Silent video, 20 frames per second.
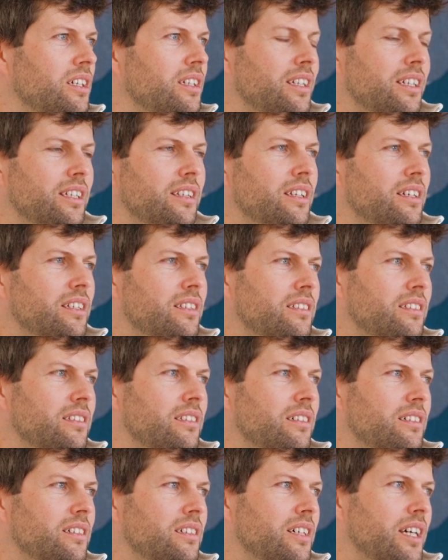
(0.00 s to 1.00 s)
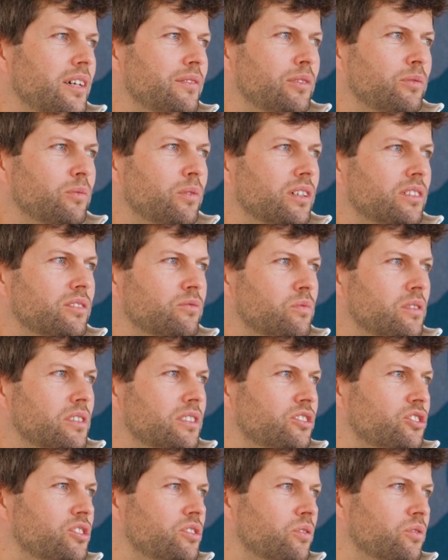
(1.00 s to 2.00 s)
and then uh, everyone
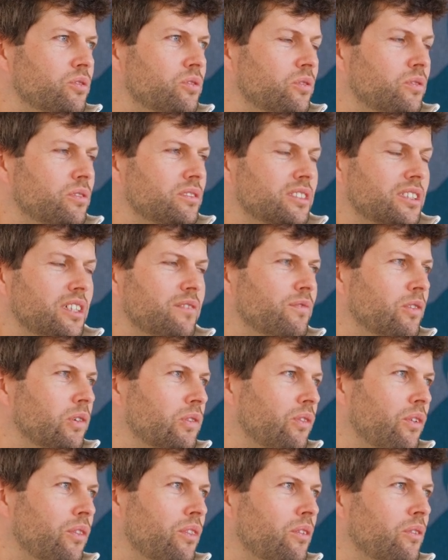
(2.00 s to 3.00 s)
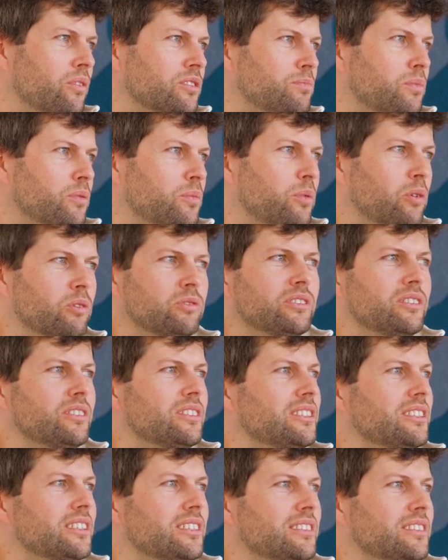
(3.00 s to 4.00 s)
with GNO tokens can vote on those
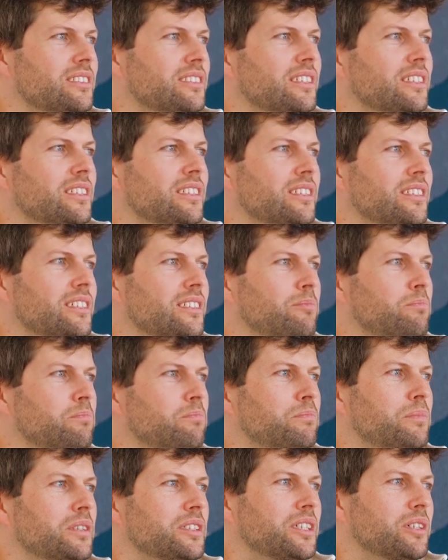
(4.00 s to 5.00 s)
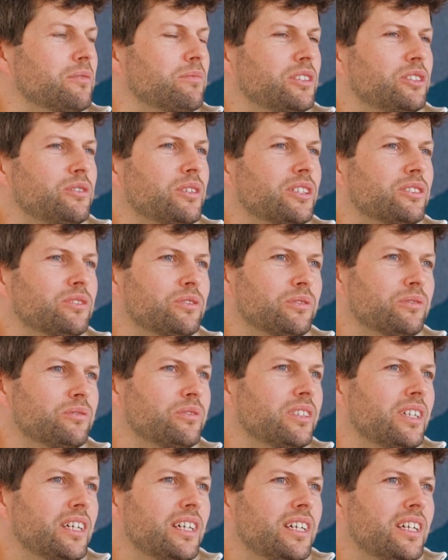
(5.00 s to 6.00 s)
proposals. And uh, but yeah, we try to
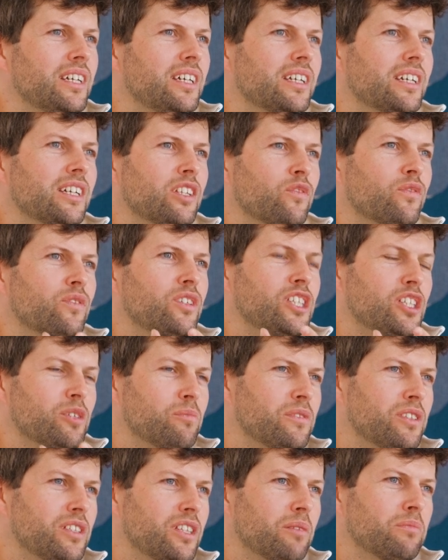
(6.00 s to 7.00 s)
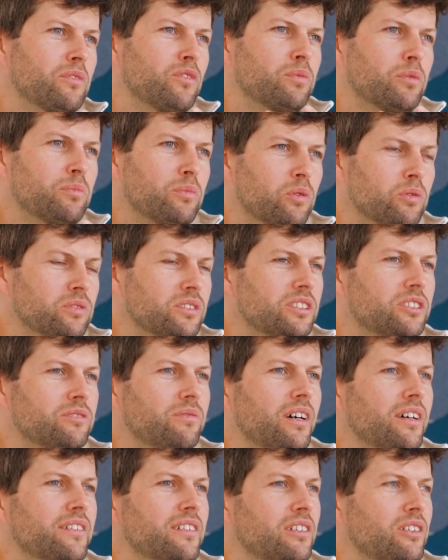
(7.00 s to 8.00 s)
kind of keep the number of proposals
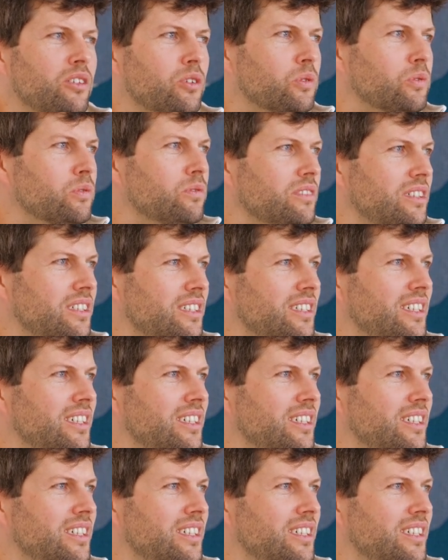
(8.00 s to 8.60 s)
rather low,